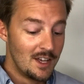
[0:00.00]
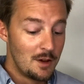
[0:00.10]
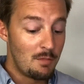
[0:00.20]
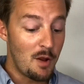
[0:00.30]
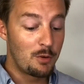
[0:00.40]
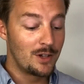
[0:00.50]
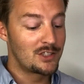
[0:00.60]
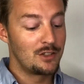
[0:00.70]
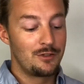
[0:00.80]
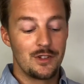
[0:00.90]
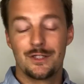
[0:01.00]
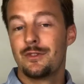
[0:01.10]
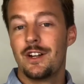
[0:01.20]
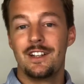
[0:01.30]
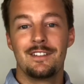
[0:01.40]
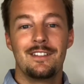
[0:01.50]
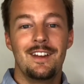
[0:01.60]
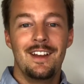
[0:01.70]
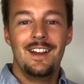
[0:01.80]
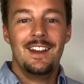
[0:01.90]
my prediction for this fight,
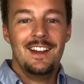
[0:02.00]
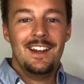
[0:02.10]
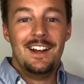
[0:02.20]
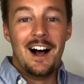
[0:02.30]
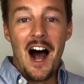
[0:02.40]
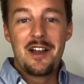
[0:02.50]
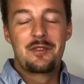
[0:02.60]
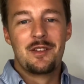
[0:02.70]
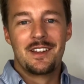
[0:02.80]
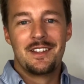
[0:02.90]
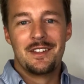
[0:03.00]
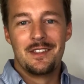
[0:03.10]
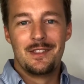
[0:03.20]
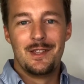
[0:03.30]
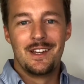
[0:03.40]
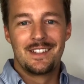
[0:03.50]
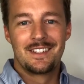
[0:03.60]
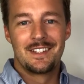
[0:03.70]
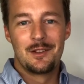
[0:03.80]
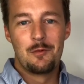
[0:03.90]
I think
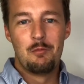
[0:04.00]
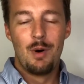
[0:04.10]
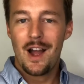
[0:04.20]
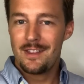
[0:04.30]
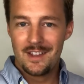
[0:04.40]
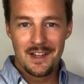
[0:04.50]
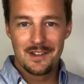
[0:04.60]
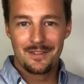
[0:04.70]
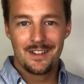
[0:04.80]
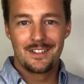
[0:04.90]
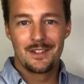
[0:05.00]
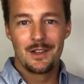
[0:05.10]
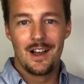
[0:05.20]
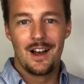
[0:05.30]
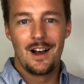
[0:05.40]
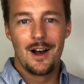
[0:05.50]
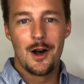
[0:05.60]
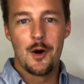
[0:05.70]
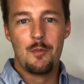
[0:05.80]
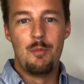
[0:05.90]
that by the end of it,
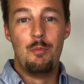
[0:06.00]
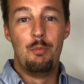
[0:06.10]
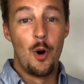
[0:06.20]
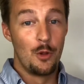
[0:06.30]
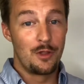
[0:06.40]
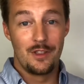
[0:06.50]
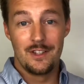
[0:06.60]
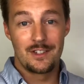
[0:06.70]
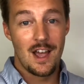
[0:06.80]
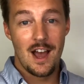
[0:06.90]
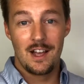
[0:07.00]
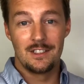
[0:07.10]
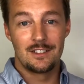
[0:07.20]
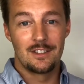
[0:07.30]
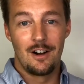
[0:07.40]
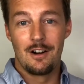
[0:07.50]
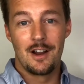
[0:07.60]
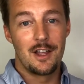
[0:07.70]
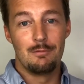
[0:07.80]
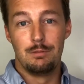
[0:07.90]
both of these guys are
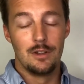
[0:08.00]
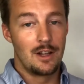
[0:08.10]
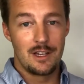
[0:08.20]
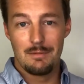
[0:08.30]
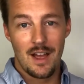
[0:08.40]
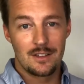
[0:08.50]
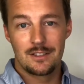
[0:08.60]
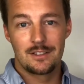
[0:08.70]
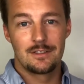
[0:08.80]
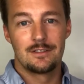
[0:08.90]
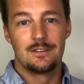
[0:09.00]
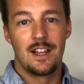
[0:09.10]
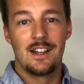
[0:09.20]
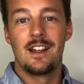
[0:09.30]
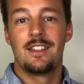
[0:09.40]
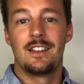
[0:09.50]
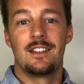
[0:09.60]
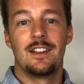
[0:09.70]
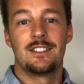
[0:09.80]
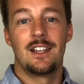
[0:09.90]
a bloody mess. And I think
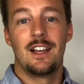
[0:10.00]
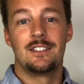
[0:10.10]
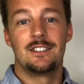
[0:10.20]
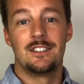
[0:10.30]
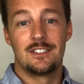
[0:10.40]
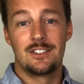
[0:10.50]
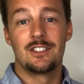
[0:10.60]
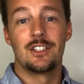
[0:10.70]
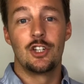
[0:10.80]
has a